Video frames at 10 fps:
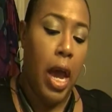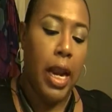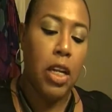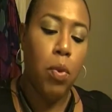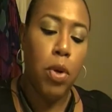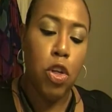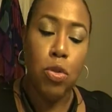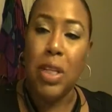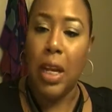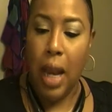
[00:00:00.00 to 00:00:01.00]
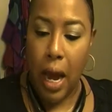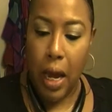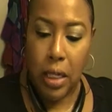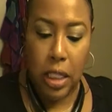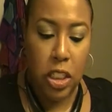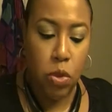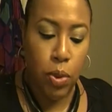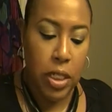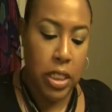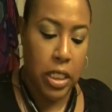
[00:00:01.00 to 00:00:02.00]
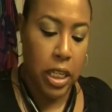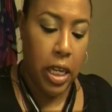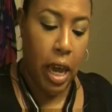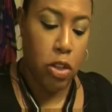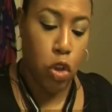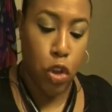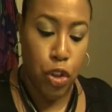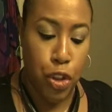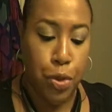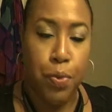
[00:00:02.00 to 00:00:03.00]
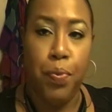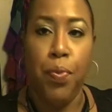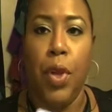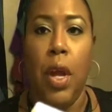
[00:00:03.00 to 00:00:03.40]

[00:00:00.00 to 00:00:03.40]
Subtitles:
And I don't want to use a lot because I just want to see how it's going to do.